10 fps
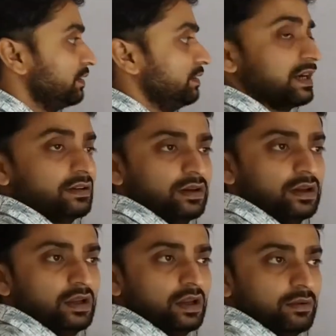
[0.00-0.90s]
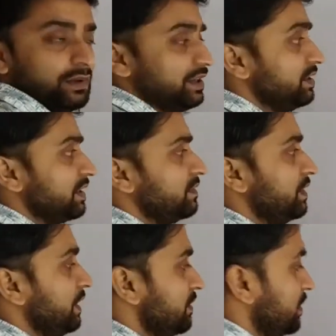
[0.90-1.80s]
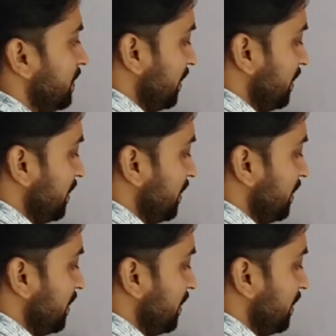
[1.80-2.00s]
These are the very easiest things.